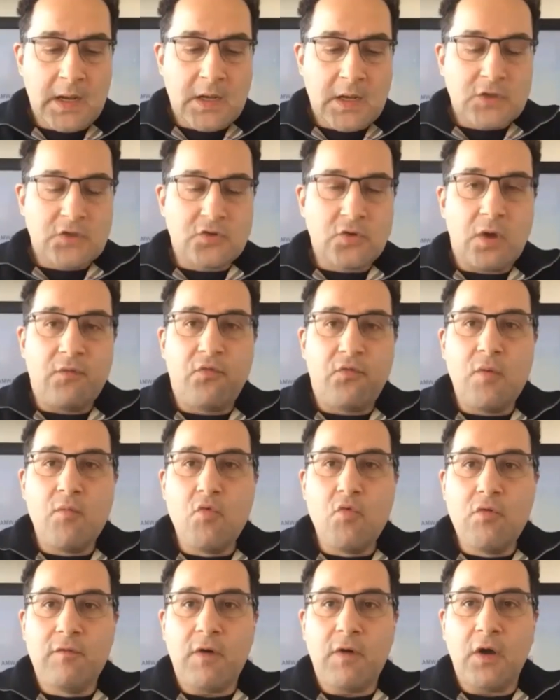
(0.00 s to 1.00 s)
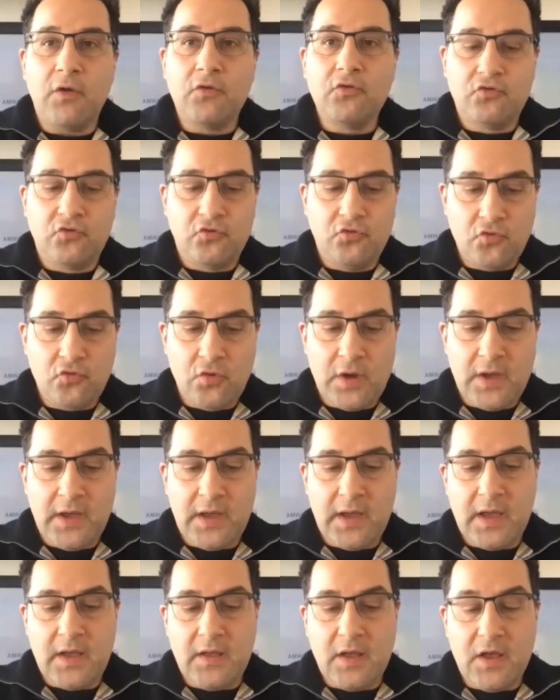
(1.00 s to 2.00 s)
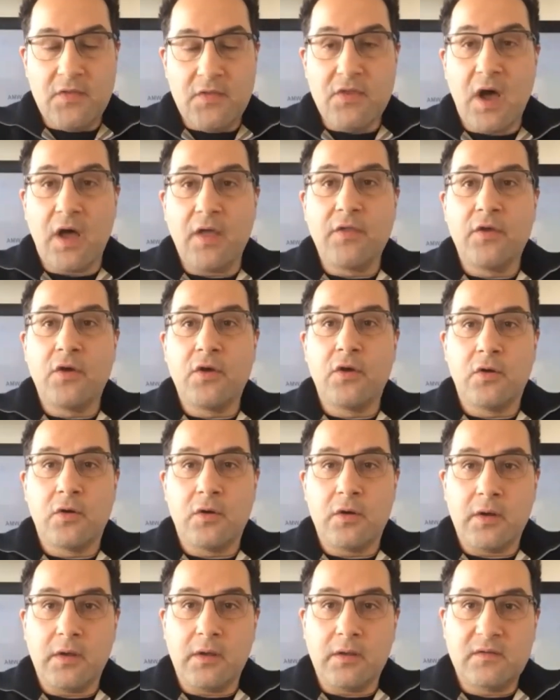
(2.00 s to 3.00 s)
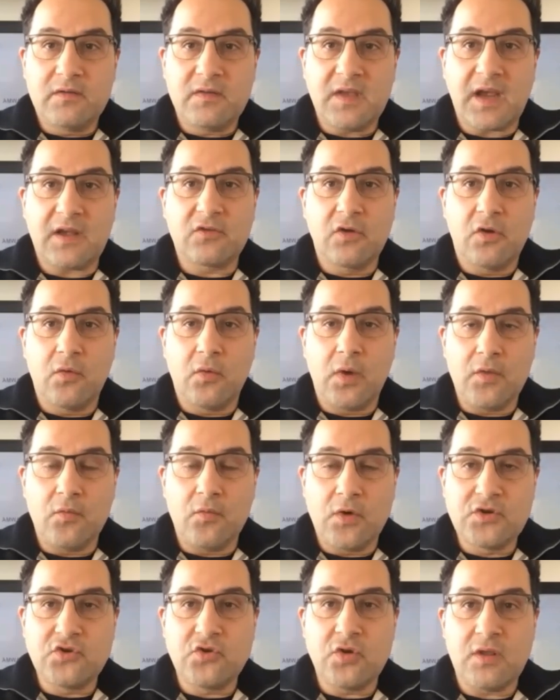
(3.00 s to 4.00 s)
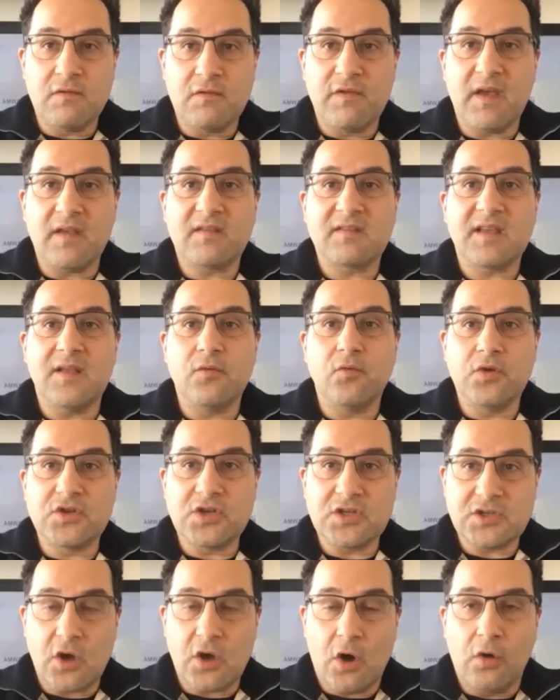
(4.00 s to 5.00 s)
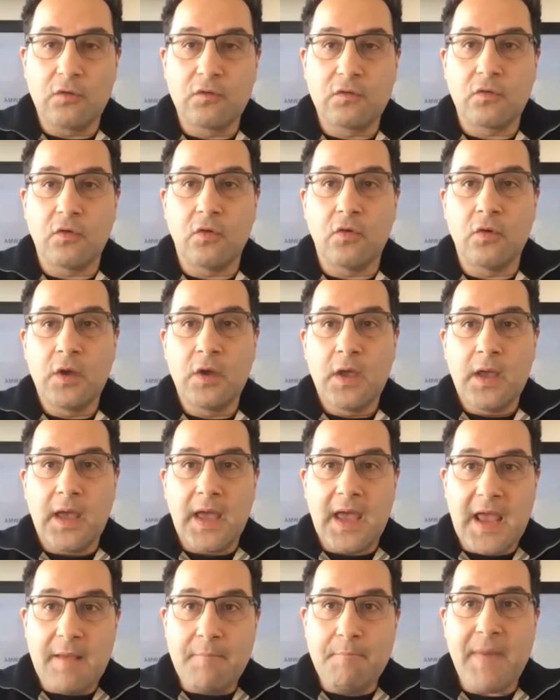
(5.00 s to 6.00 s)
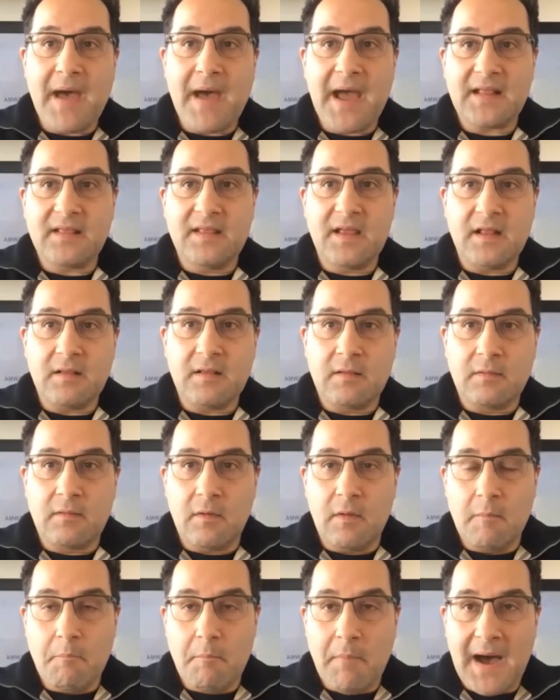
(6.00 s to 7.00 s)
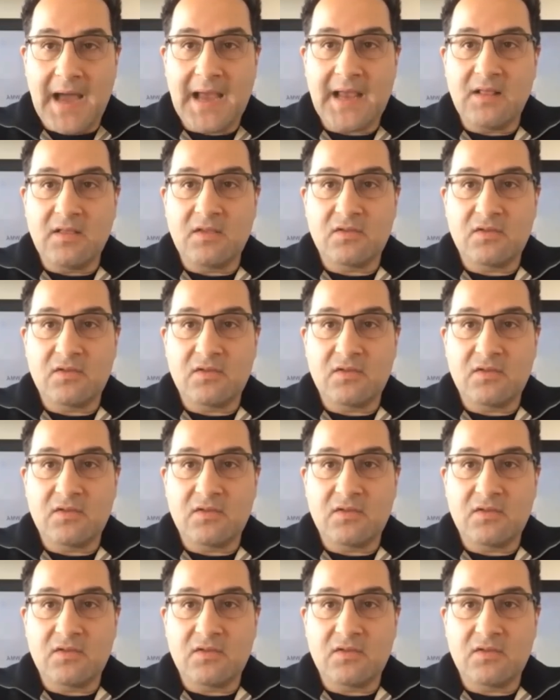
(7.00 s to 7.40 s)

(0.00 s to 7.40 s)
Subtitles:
so if we move on to another sector in which you invest and which is also impacted by